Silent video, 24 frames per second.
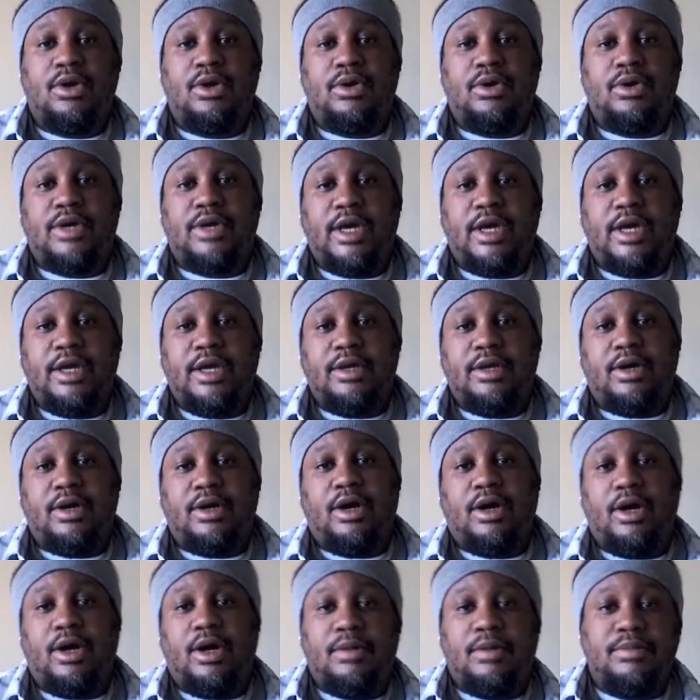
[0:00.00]
okay,
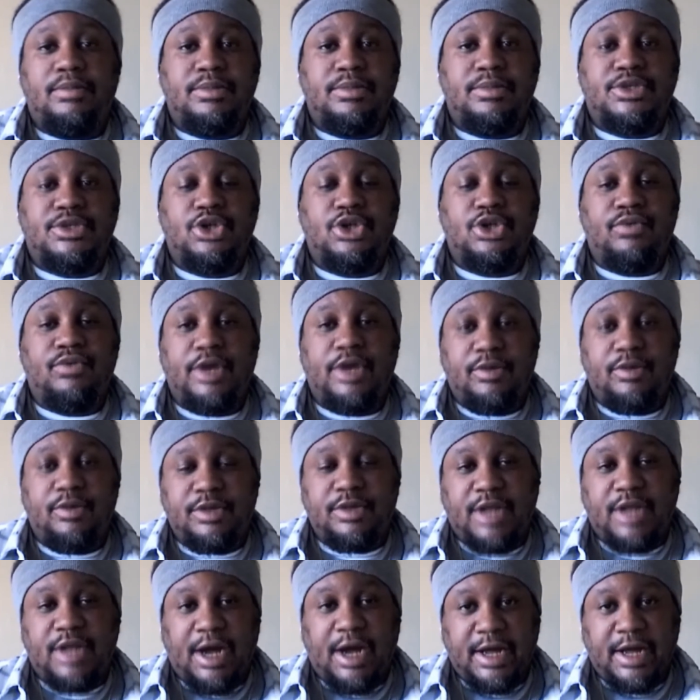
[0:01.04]
still running
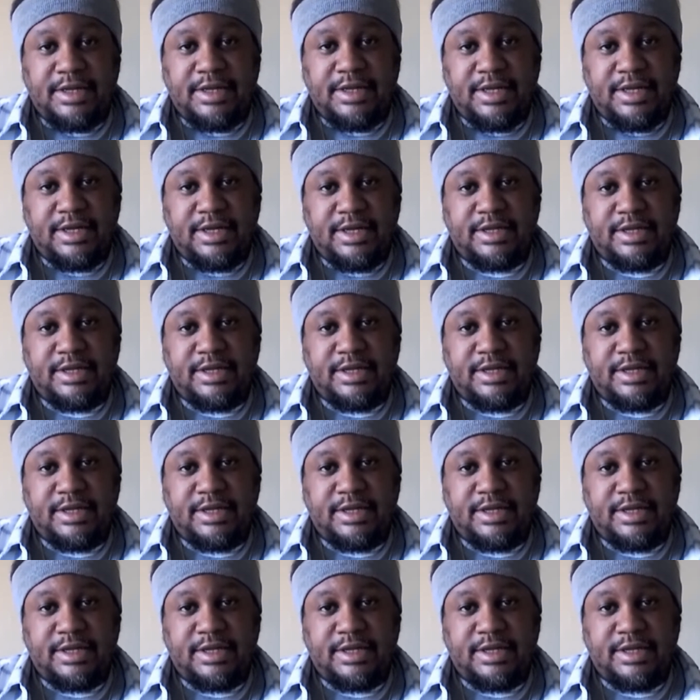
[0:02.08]
with the idea